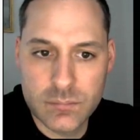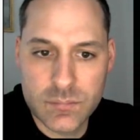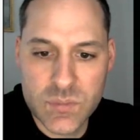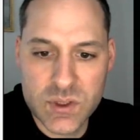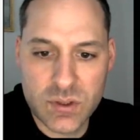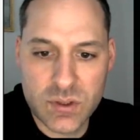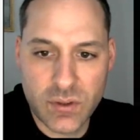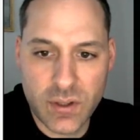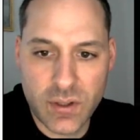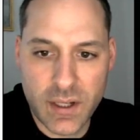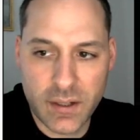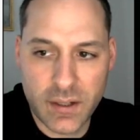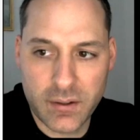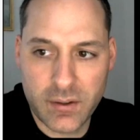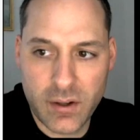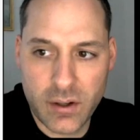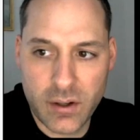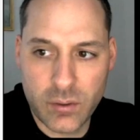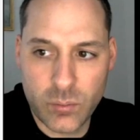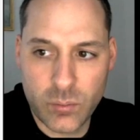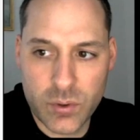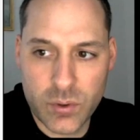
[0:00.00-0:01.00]
Select
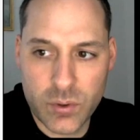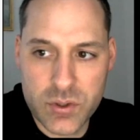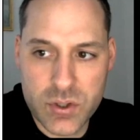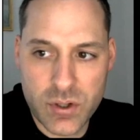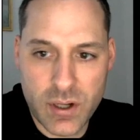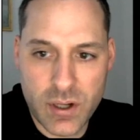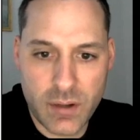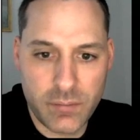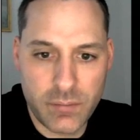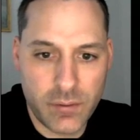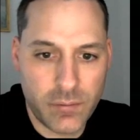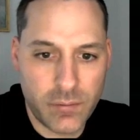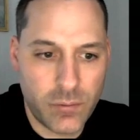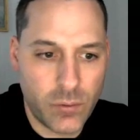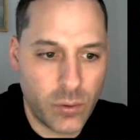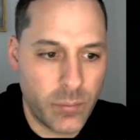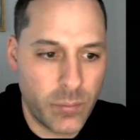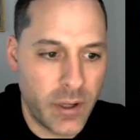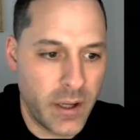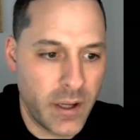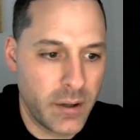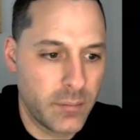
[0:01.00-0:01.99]
done once you have your
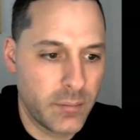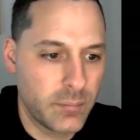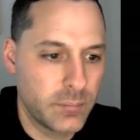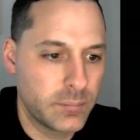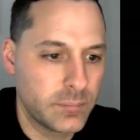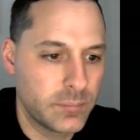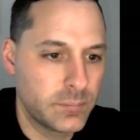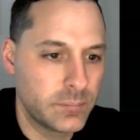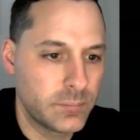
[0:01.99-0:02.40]
format.